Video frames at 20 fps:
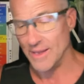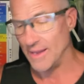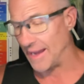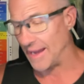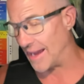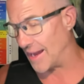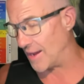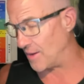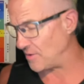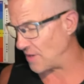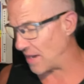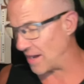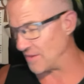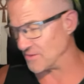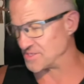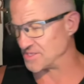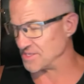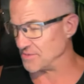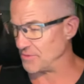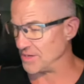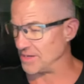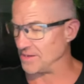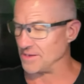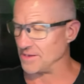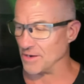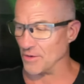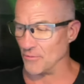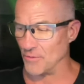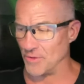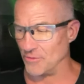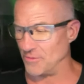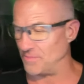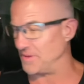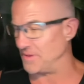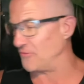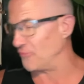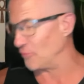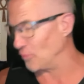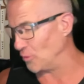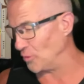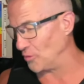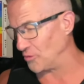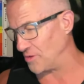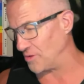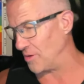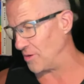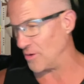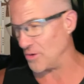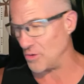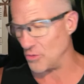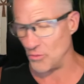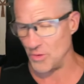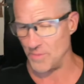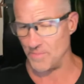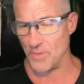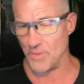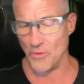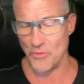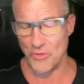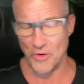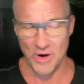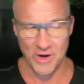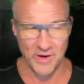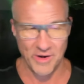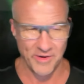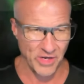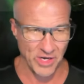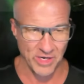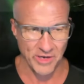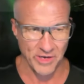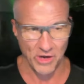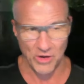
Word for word: And obviously, we you know we would be fools, knowing who we both are, talking